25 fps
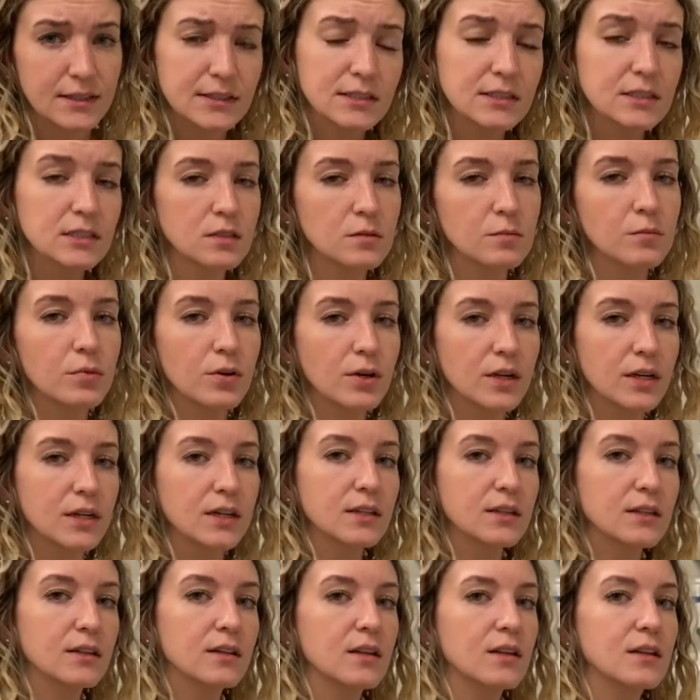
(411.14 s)
is
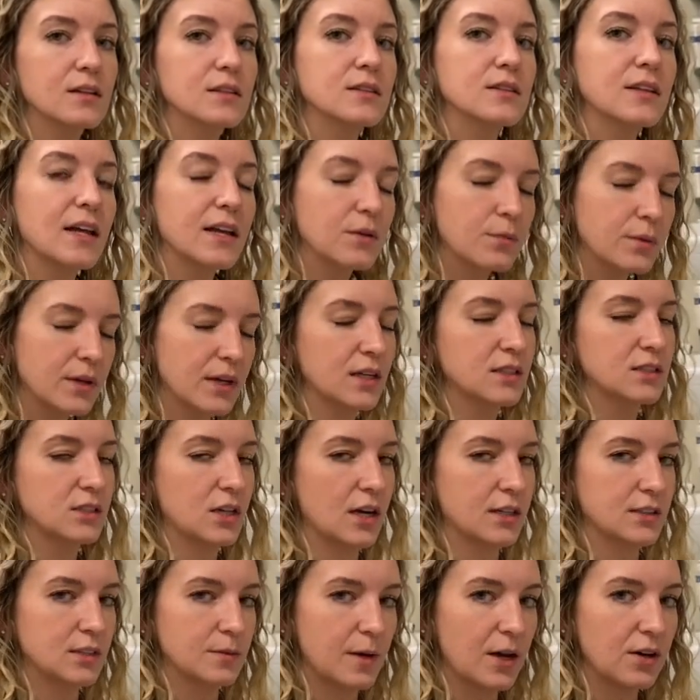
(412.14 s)
important, like we had
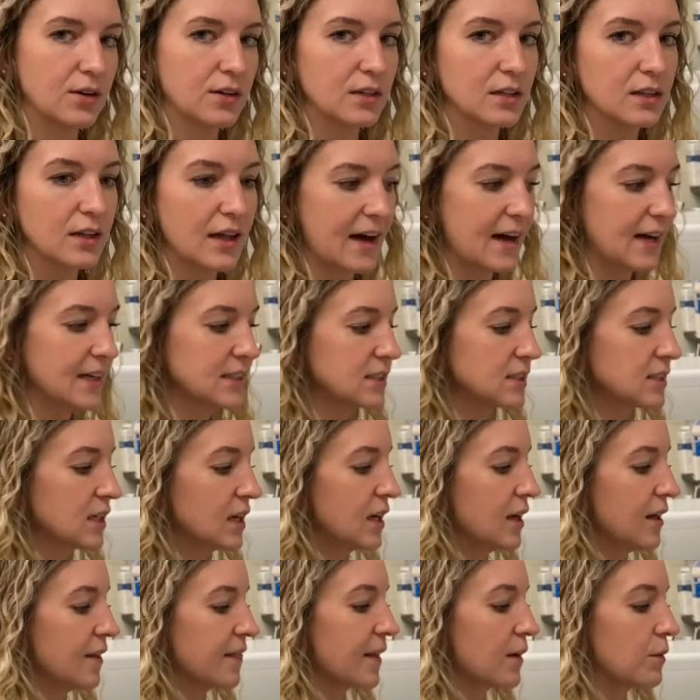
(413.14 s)
talked about in class,
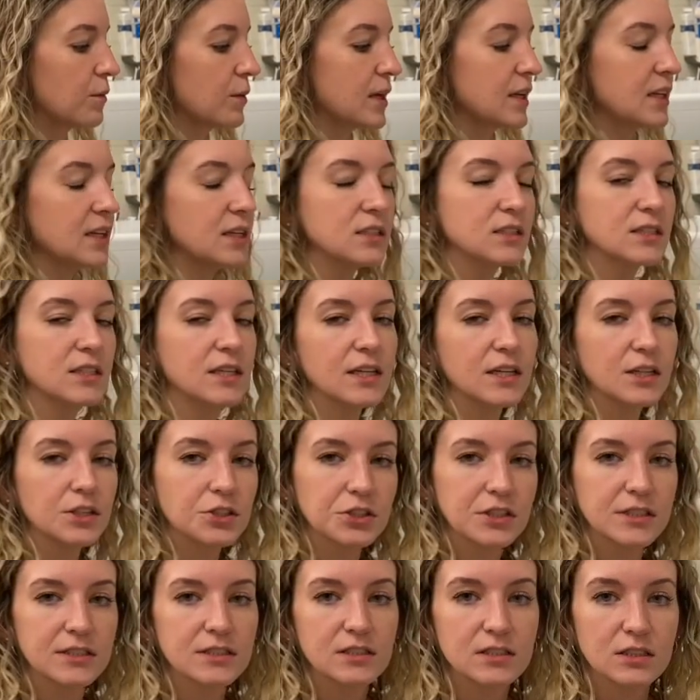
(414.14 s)
that we need to
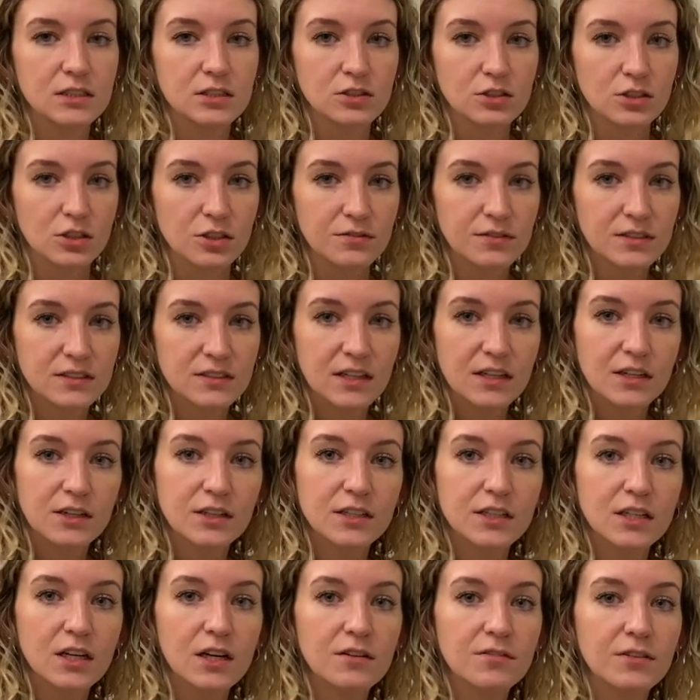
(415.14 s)
increase the surface
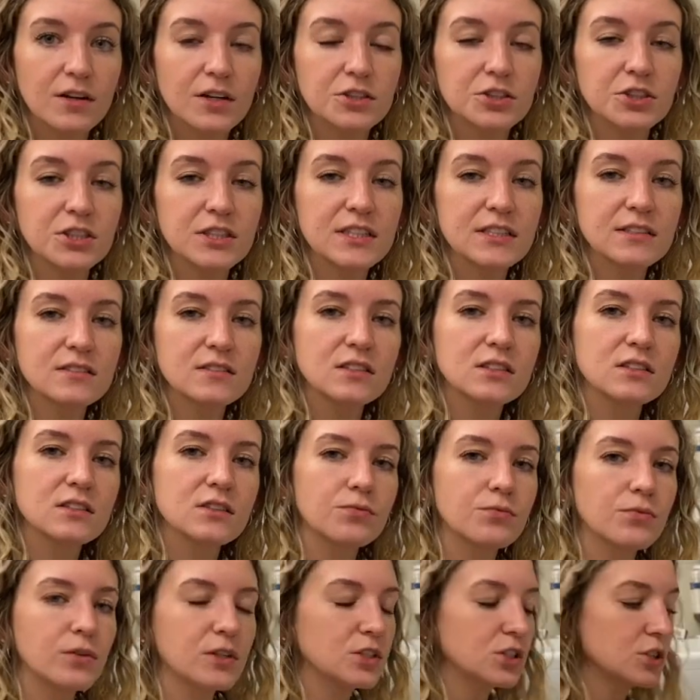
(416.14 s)
area of our cheese, because
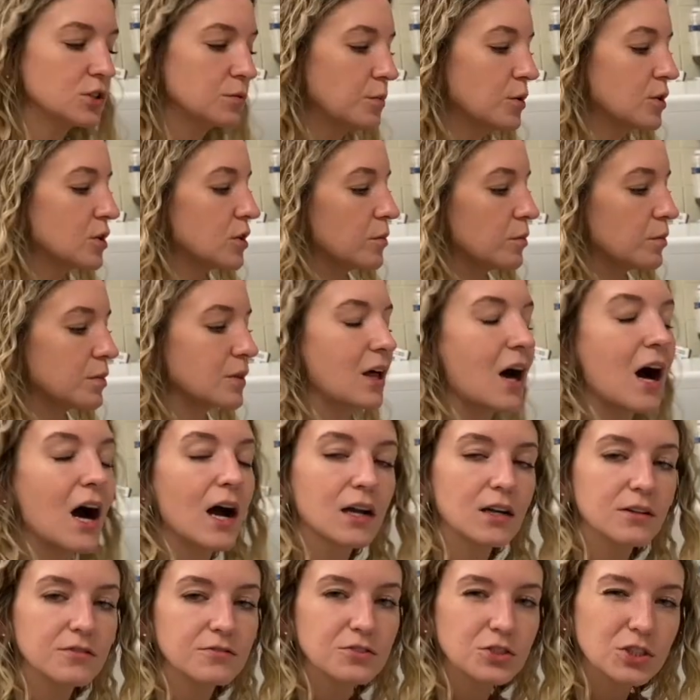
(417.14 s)
if we just put a
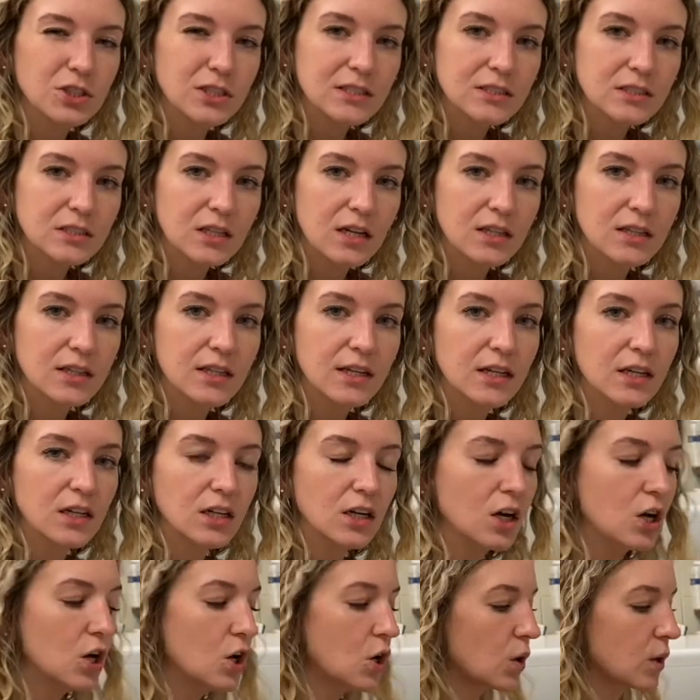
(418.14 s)
block of cheese on there
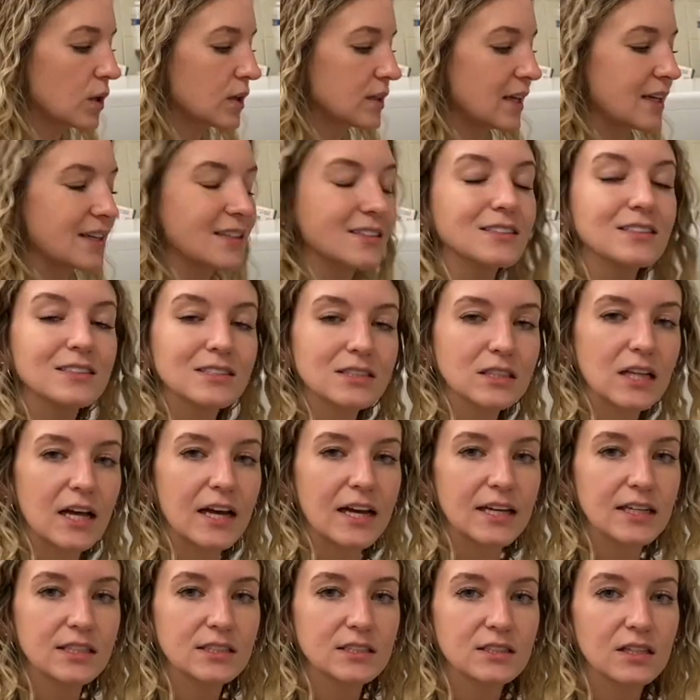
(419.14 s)
or like a
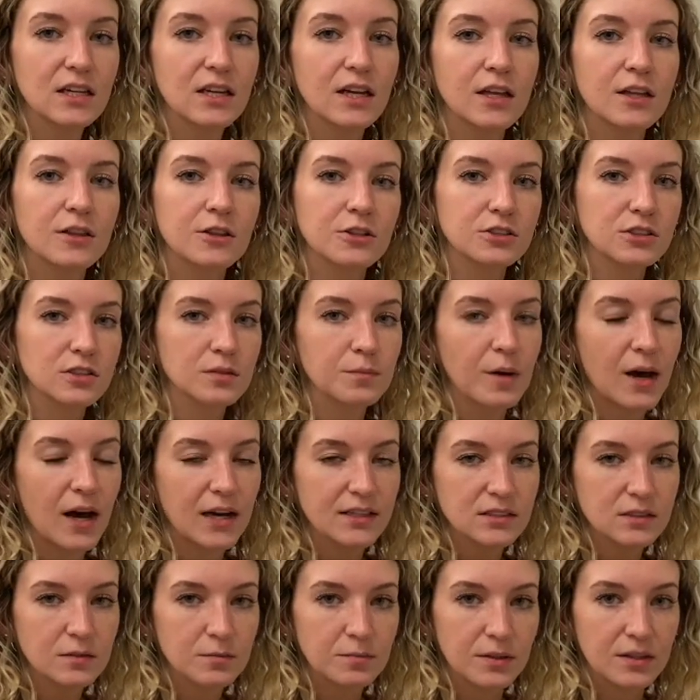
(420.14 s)
slice, there's a
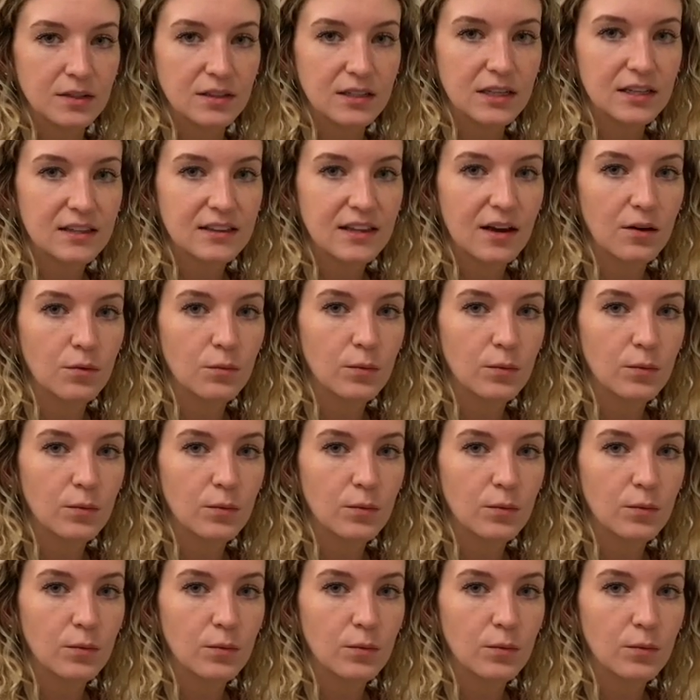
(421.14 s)
possibility that we